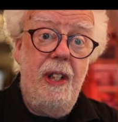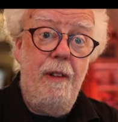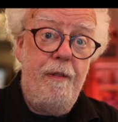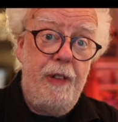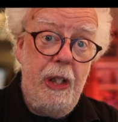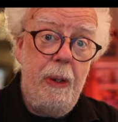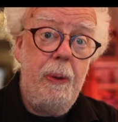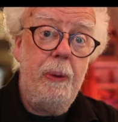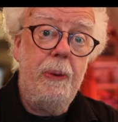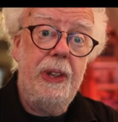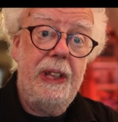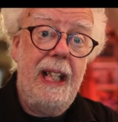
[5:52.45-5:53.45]
a few
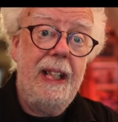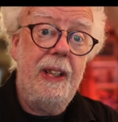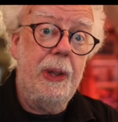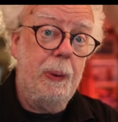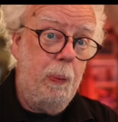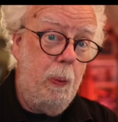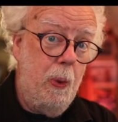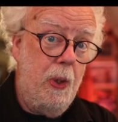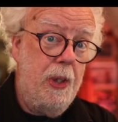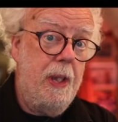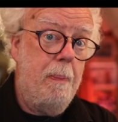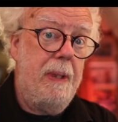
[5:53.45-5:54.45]
seconds
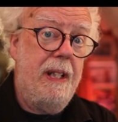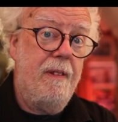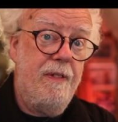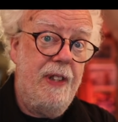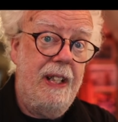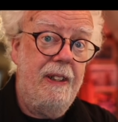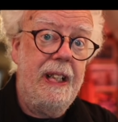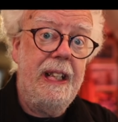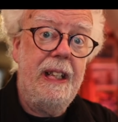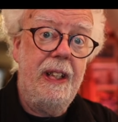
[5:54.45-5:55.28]
would be very